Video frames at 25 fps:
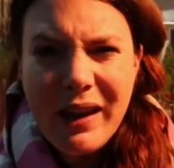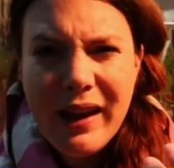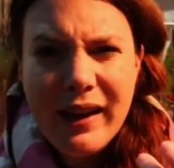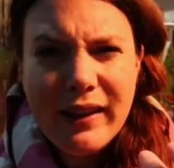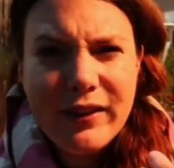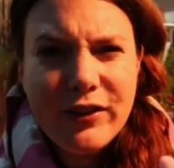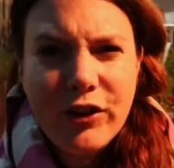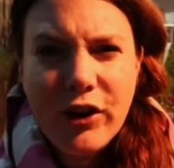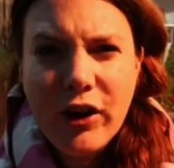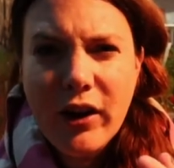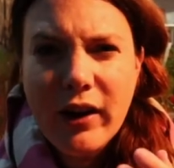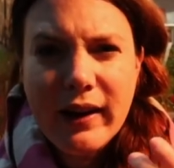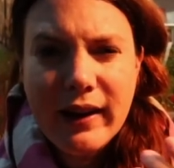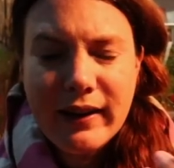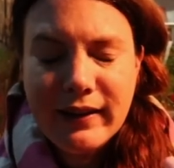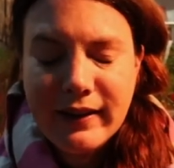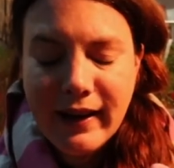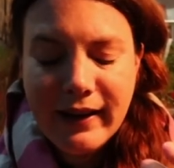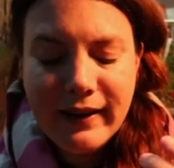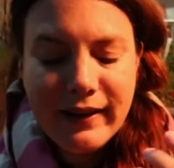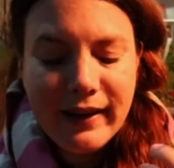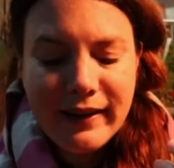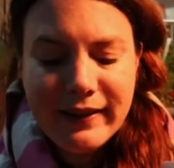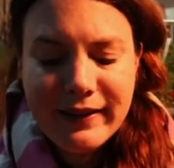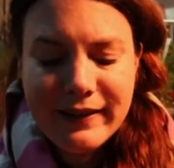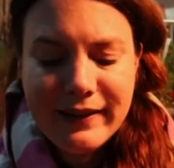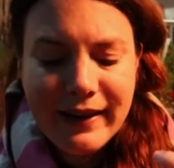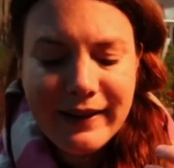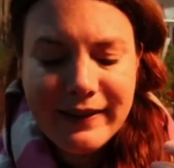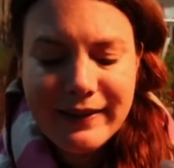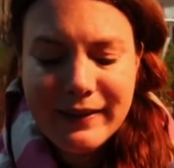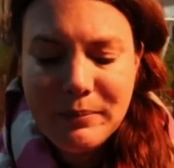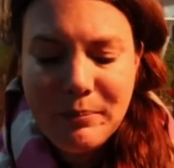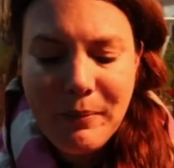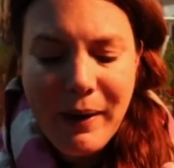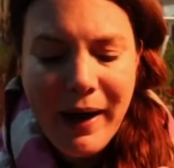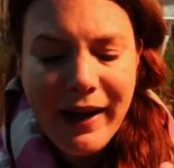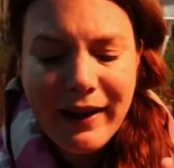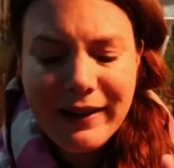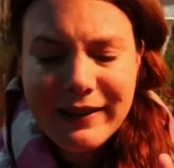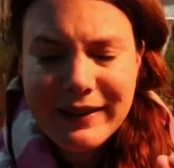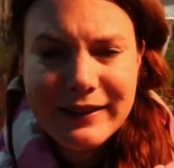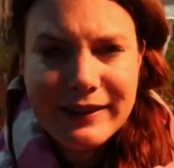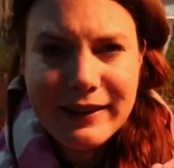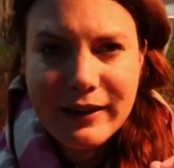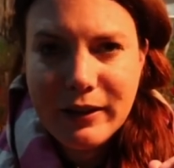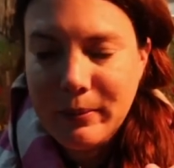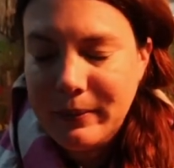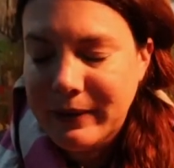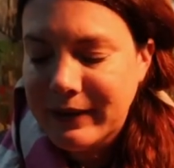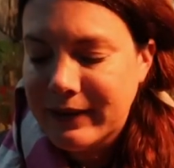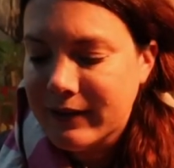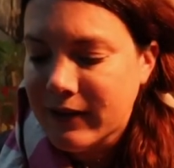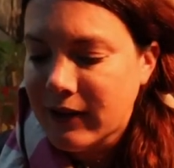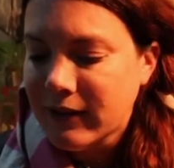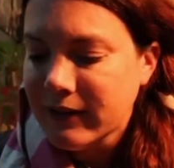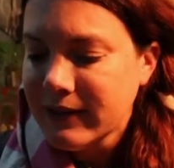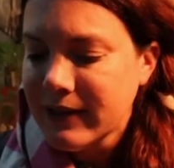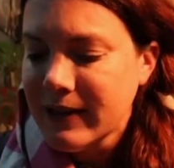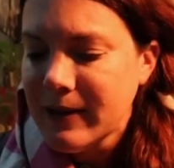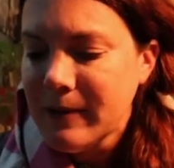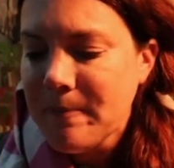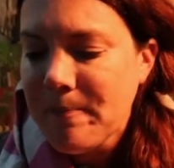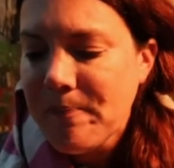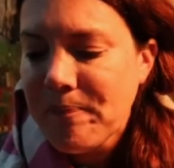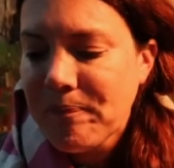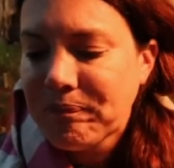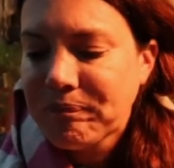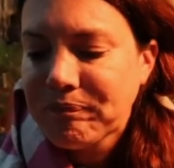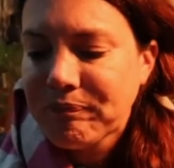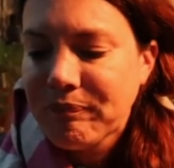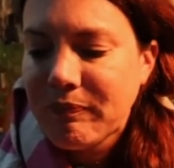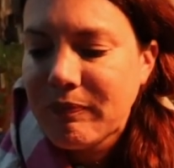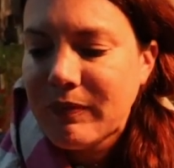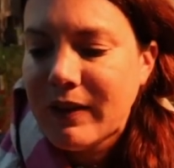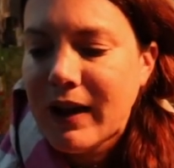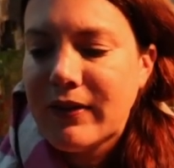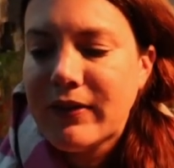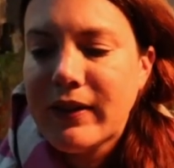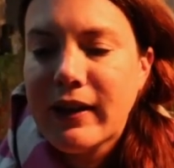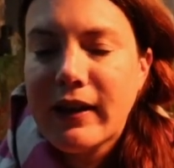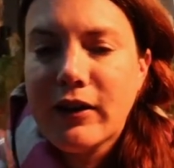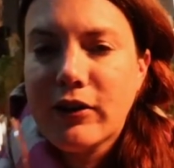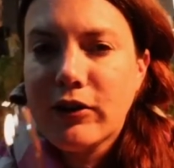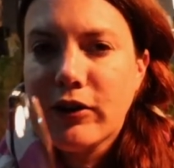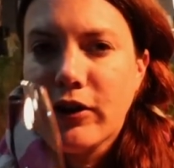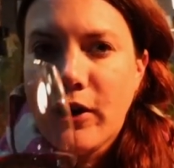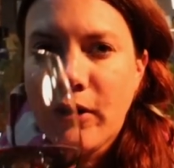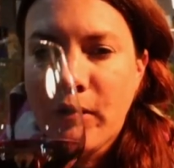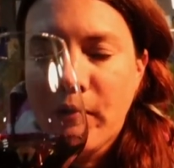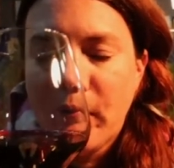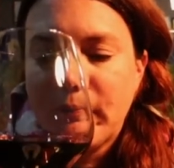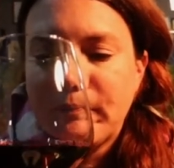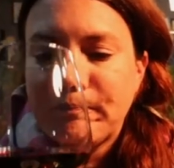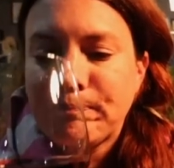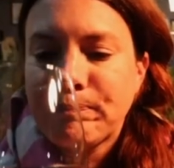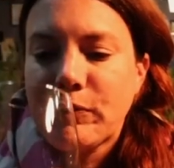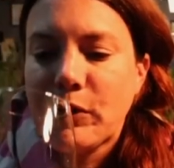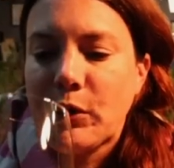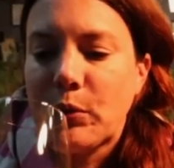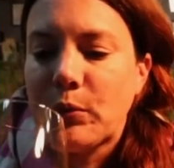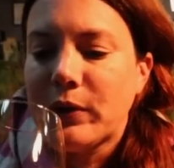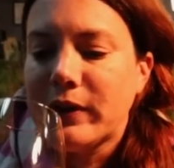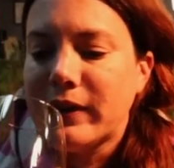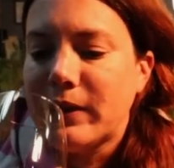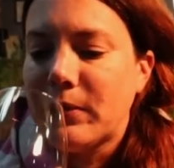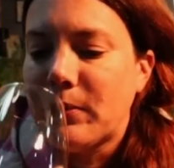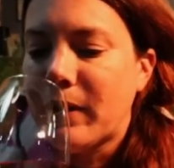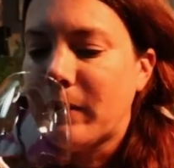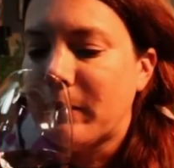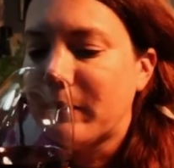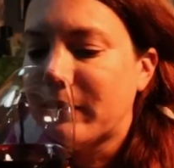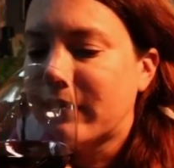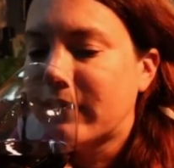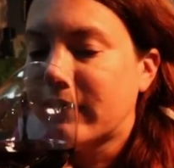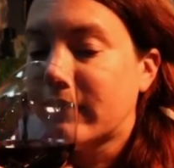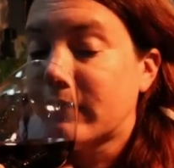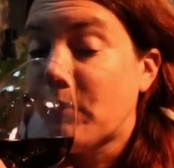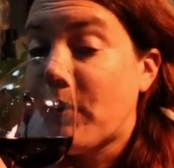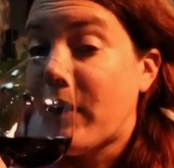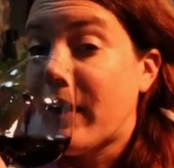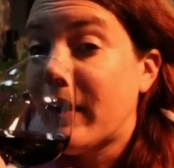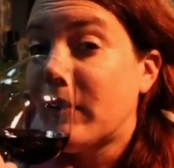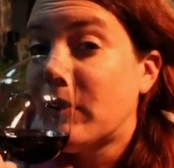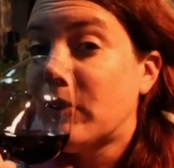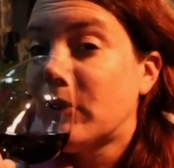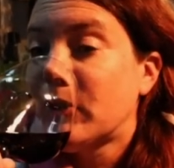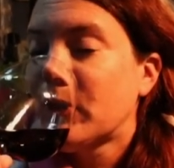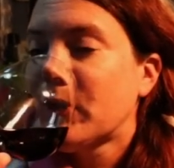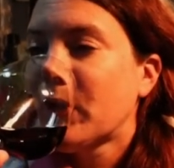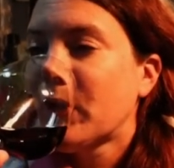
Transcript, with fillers: It's good, and it's nice and mild, a little bit salty. I think it'll go really well with this wine.